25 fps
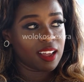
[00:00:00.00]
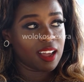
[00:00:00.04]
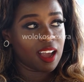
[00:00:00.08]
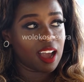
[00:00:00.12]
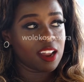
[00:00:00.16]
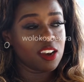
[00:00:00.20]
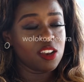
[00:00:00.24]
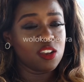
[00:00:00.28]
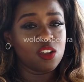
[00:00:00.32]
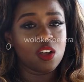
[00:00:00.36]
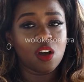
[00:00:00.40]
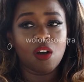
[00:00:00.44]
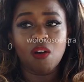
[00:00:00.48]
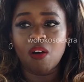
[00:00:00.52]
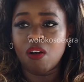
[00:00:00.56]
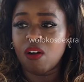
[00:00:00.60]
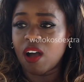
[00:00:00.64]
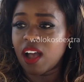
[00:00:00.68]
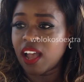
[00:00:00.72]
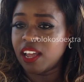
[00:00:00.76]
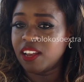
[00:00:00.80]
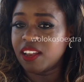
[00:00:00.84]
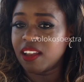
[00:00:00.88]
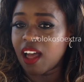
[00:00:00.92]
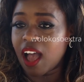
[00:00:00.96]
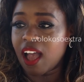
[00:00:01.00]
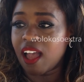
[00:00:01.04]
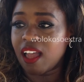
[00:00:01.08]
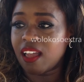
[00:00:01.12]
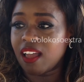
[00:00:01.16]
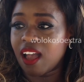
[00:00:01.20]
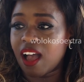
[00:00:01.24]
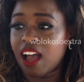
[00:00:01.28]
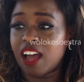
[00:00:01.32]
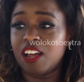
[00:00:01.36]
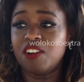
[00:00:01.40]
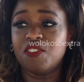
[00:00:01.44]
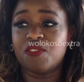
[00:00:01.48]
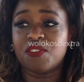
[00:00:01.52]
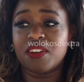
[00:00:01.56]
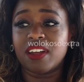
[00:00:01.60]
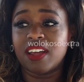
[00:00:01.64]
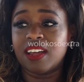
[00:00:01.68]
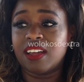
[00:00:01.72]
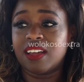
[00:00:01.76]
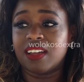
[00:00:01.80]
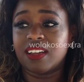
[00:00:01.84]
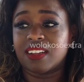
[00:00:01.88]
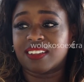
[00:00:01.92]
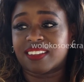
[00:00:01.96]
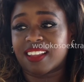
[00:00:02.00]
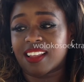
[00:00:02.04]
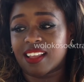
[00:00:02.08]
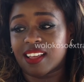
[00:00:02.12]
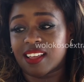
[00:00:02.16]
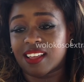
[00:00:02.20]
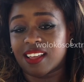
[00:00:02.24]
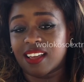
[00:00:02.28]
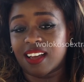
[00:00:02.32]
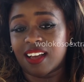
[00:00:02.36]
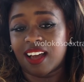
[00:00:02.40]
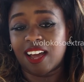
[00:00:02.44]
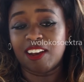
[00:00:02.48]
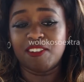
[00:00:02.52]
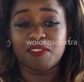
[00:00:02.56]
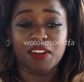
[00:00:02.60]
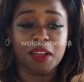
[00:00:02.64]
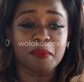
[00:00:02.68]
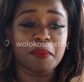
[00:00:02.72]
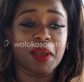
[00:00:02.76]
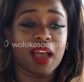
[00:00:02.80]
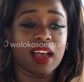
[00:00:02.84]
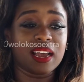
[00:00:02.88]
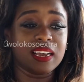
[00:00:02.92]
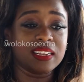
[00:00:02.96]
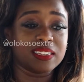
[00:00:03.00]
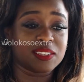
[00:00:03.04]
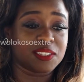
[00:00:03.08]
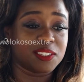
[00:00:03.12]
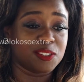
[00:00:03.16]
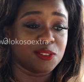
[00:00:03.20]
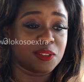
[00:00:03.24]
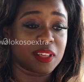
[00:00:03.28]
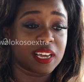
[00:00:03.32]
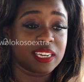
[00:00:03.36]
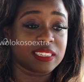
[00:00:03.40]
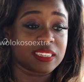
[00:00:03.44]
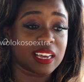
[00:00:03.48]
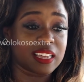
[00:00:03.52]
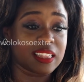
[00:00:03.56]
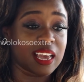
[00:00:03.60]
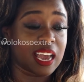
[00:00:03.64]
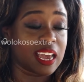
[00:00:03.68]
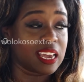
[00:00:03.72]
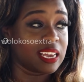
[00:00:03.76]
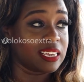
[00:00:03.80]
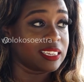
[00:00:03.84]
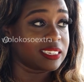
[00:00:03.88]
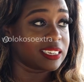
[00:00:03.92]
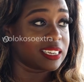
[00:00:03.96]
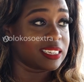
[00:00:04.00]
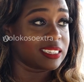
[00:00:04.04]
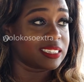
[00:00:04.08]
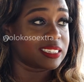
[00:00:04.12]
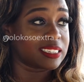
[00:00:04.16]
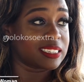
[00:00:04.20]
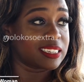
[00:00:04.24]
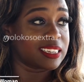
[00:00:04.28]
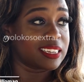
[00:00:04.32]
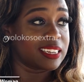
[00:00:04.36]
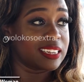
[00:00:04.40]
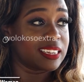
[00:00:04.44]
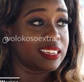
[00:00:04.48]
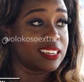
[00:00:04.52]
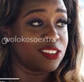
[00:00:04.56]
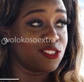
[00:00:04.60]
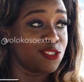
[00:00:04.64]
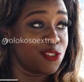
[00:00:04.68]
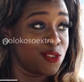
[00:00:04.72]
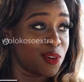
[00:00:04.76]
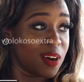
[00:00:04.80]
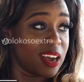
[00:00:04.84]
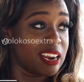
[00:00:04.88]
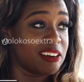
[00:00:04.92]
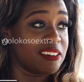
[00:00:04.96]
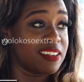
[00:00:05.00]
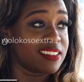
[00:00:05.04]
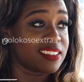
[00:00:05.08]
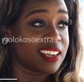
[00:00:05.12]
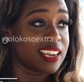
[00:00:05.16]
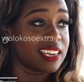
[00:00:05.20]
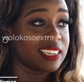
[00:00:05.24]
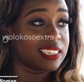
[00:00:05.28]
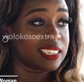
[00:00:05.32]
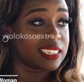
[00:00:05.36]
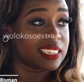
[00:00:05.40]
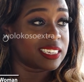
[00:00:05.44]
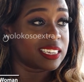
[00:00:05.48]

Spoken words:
No, Andre, guys, do they say their ages? Do you know Andre's age?